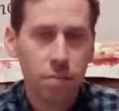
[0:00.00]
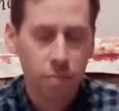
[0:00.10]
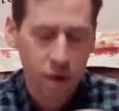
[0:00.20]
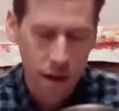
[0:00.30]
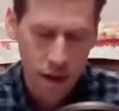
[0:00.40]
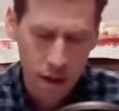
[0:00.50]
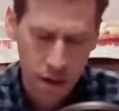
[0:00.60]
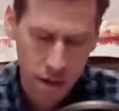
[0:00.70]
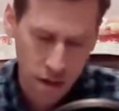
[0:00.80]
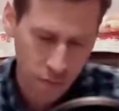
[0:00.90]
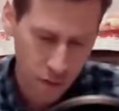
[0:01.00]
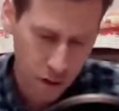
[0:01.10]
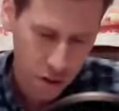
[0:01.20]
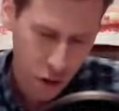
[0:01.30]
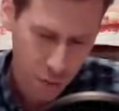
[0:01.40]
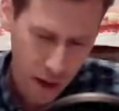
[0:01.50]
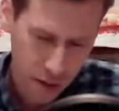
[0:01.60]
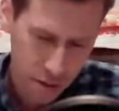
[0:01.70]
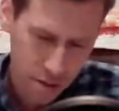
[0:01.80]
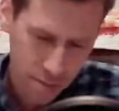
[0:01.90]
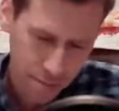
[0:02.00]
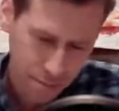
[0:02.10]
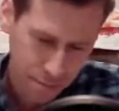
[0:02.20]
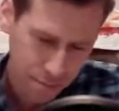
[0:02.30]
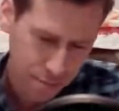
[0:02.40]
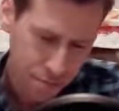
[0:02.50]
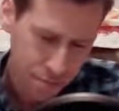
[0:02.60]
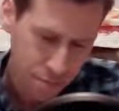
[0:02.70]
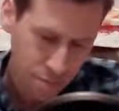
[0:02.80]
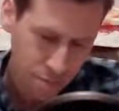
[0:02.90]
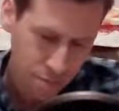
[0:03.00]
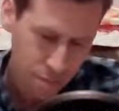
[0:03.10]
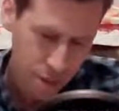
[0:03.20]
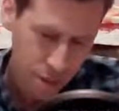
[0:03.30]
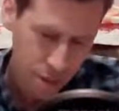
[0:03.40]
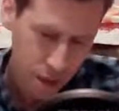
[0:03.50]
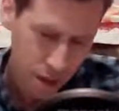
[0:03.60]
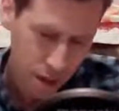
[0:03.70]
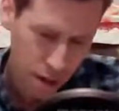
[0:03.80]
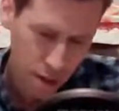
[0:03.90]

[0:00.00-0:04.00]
And if we look at topaz, let's see here.